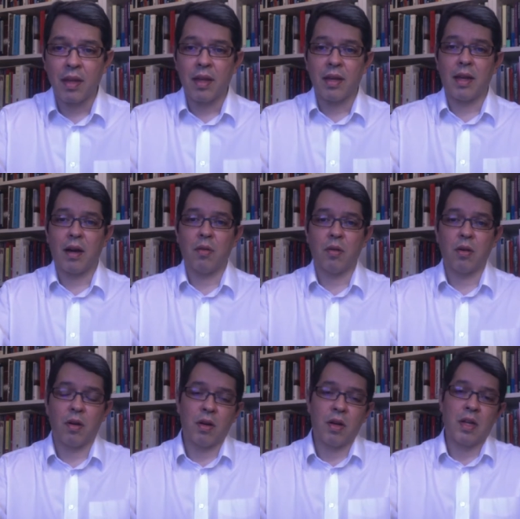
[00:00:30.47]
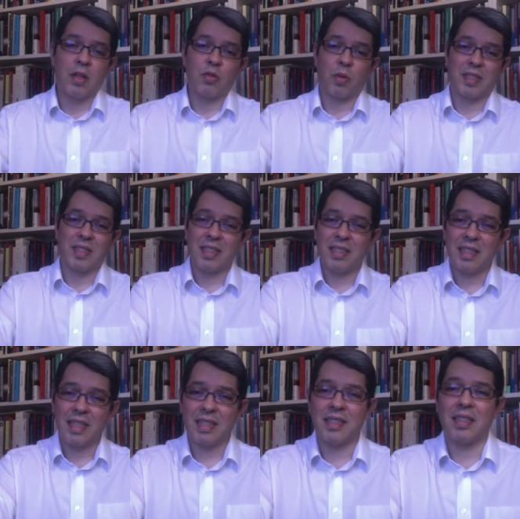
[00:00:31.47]
Now, to a certain
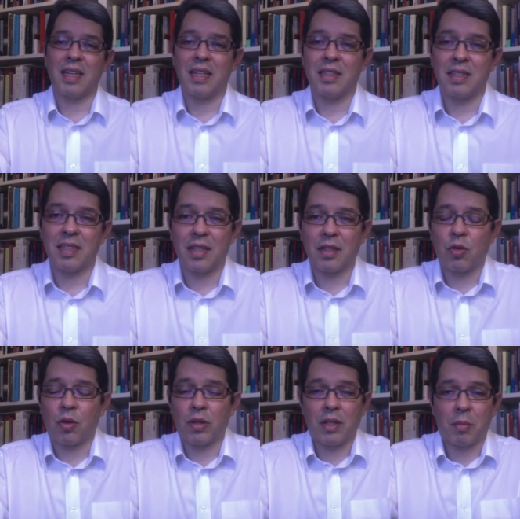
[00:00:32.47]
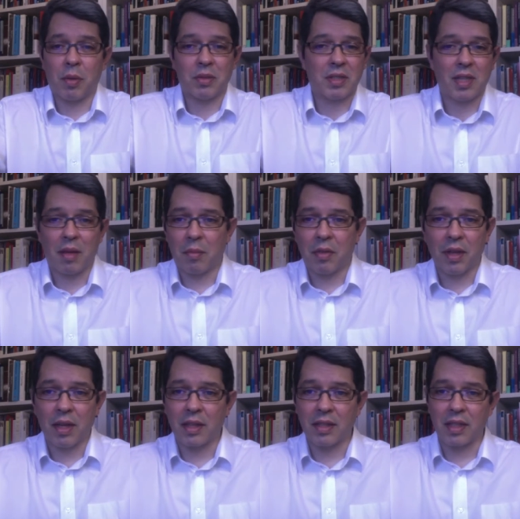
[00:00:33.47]
extent, they are talking about the same
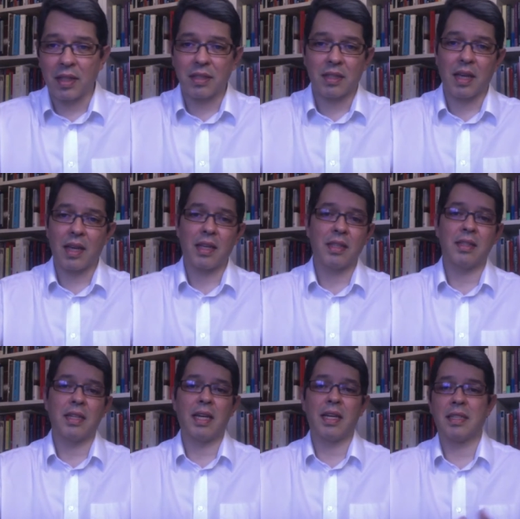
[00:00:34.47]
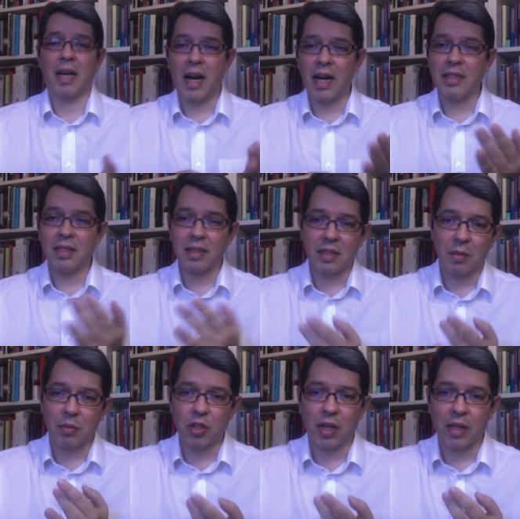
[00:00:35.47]
thing. They are saying that either
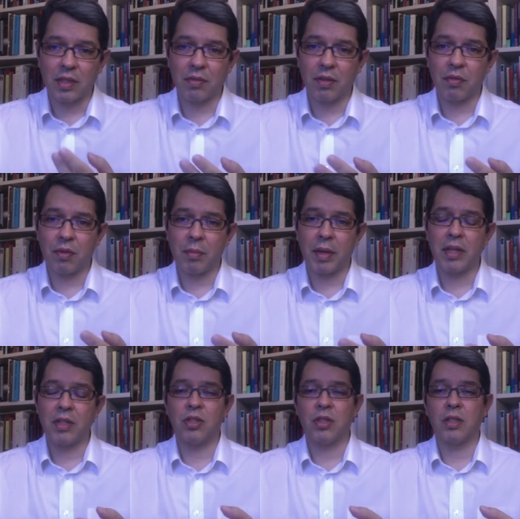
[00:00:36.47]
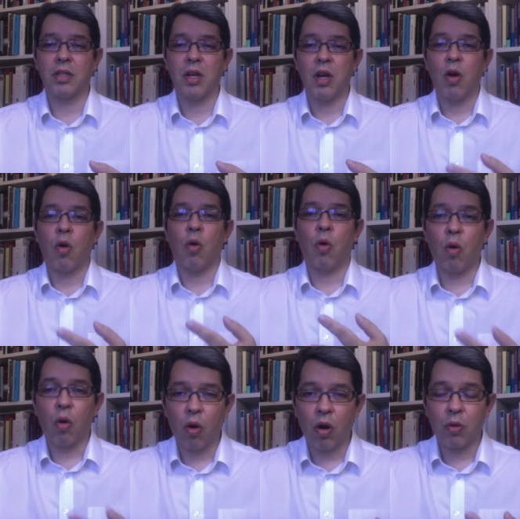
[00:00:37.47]
subjective information
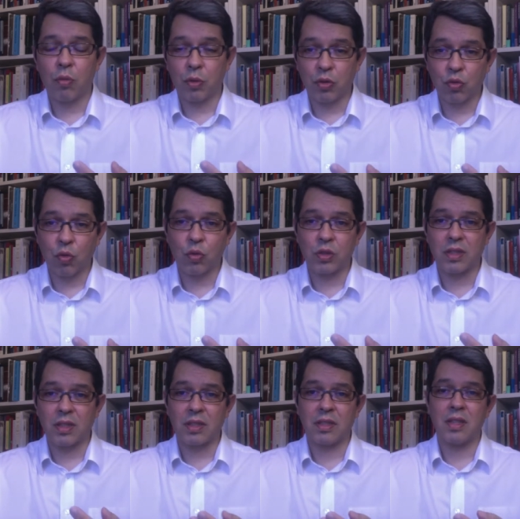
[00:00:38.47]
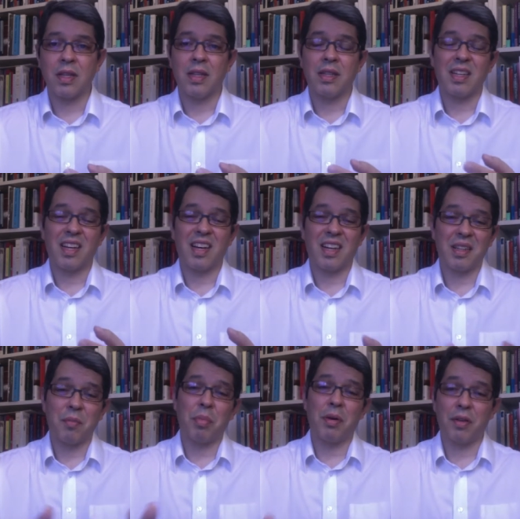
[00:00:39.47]
or resources, they are
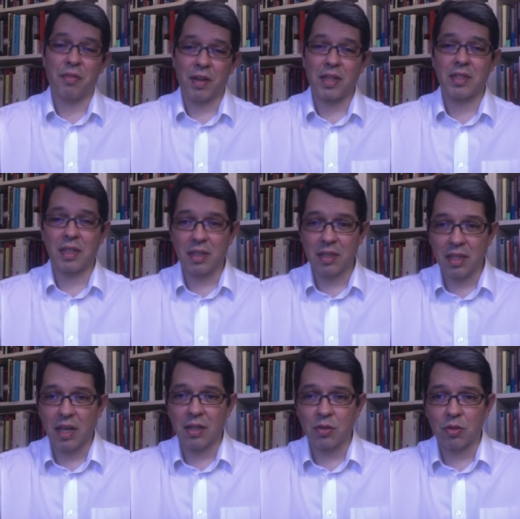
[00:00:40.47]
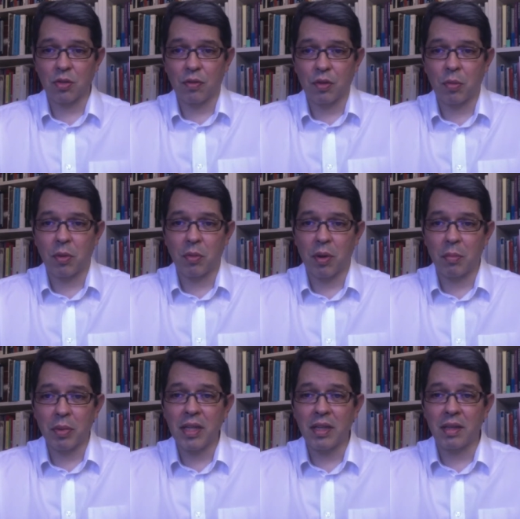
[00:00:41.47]
imperfect indicators of human
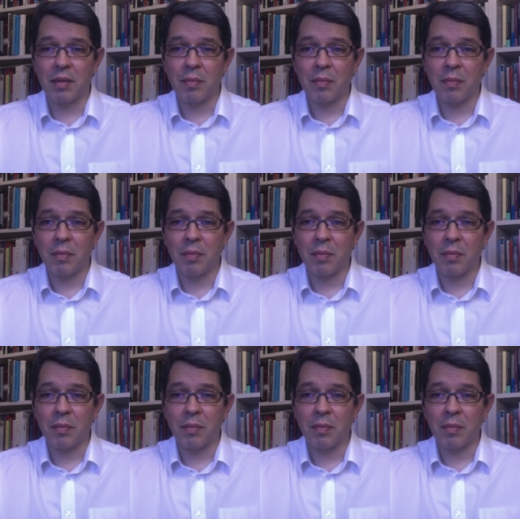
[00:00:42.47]
well-being.